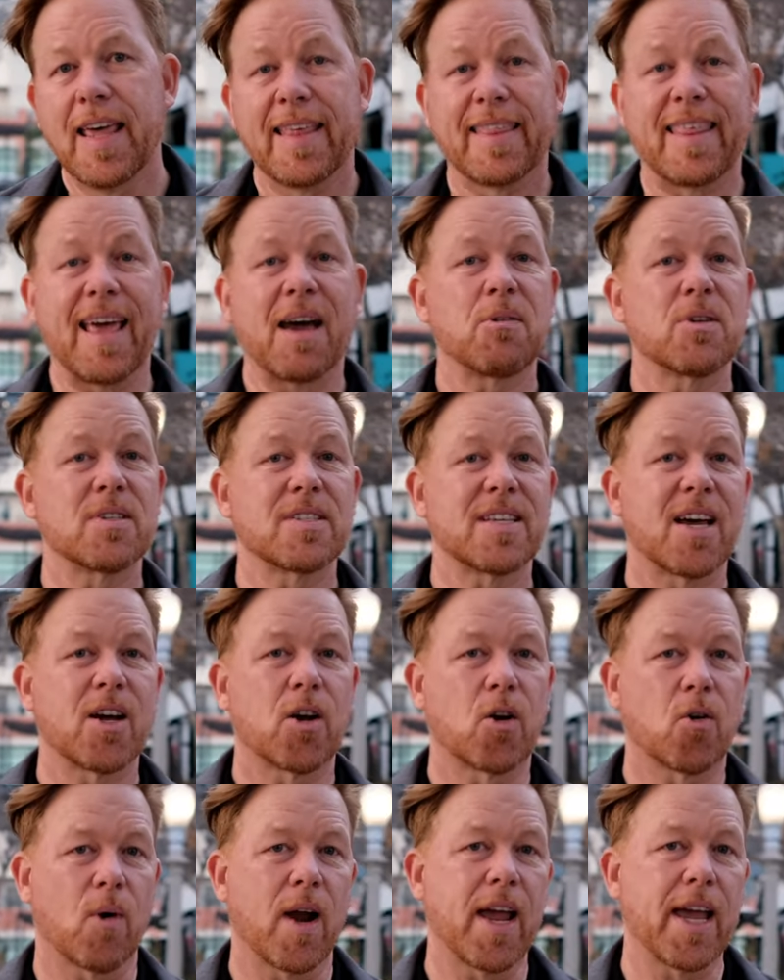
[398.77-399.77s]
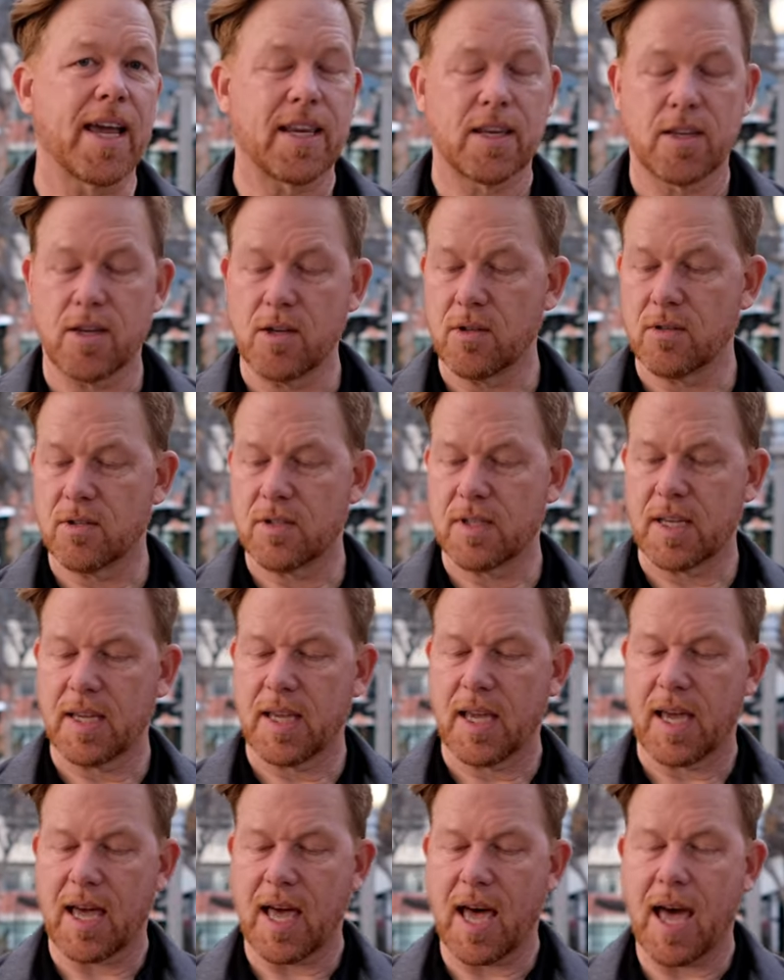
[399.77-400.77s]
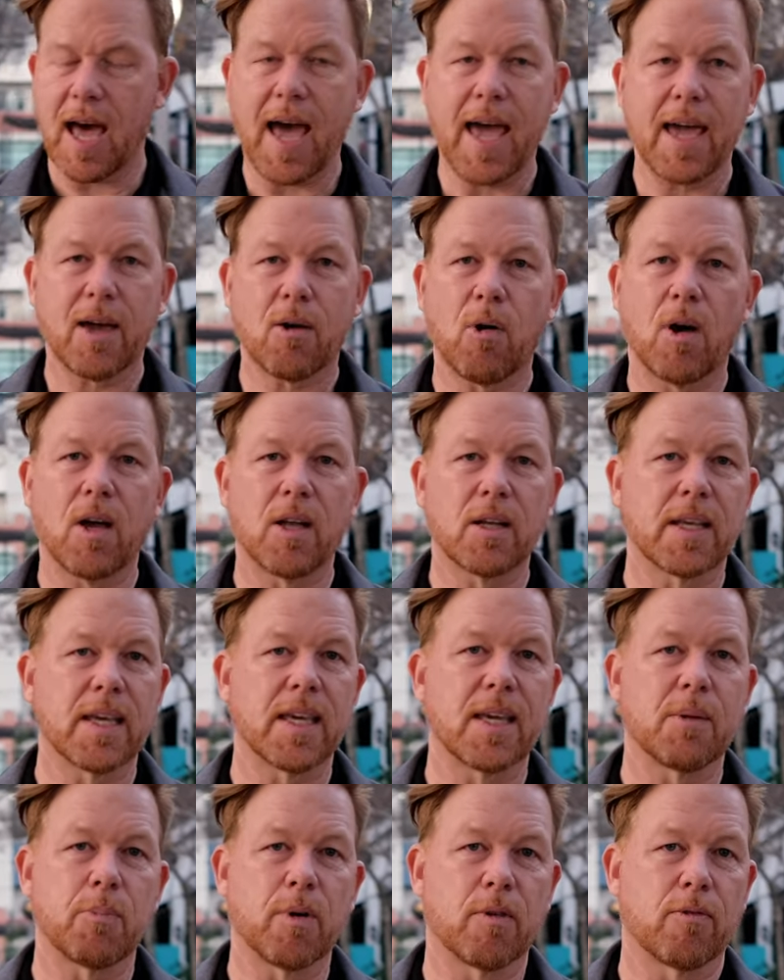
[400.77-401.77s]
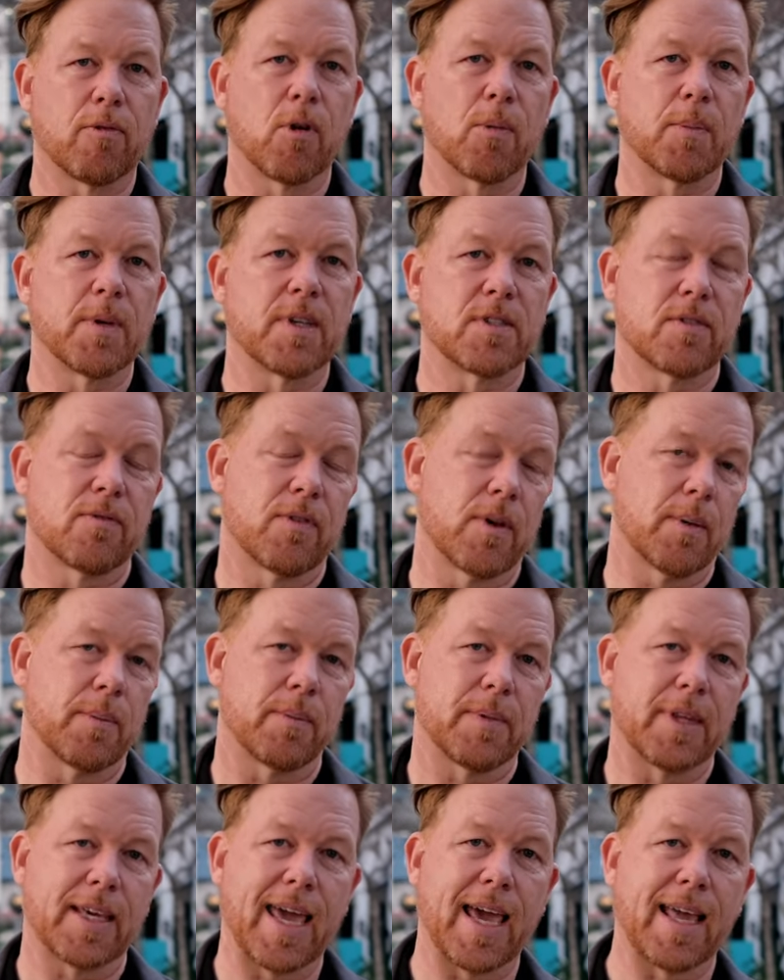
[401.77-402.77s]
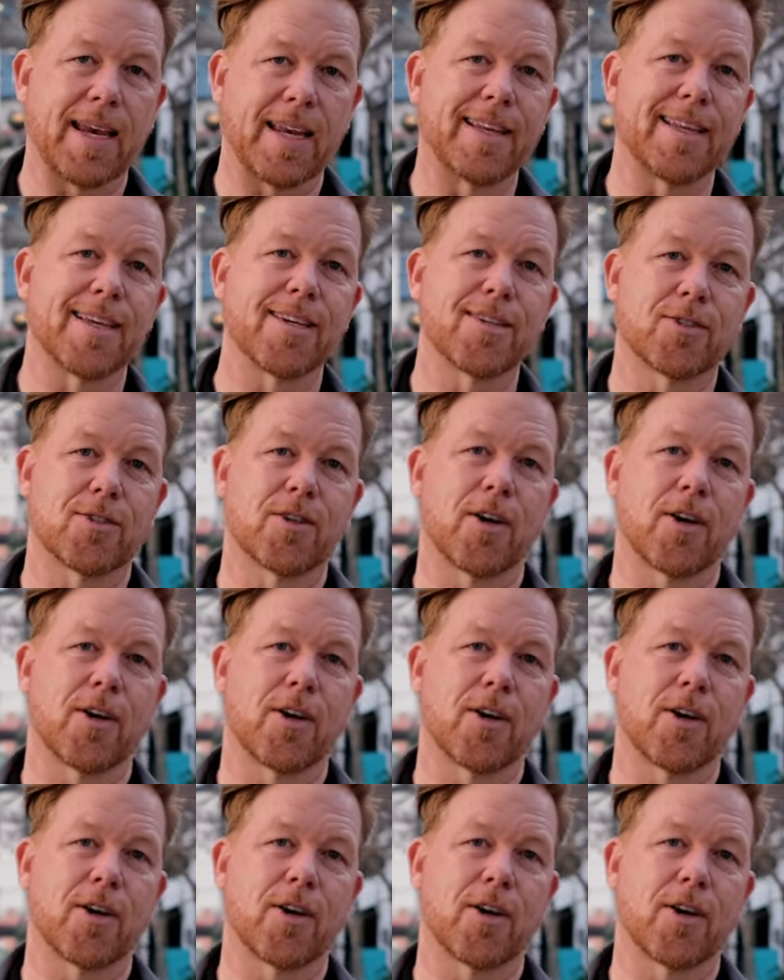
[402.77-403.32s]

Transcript: that was a great use, high quality performance from the Canon EOS